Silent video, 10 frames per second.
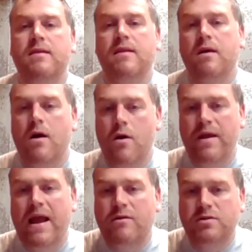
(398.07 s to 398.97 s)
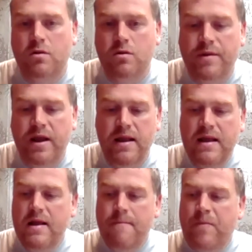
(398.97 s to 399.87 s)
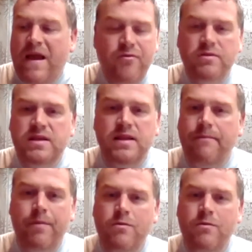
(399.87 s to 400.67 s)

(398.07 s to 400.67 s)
the only household coming in, everyone's in limbo.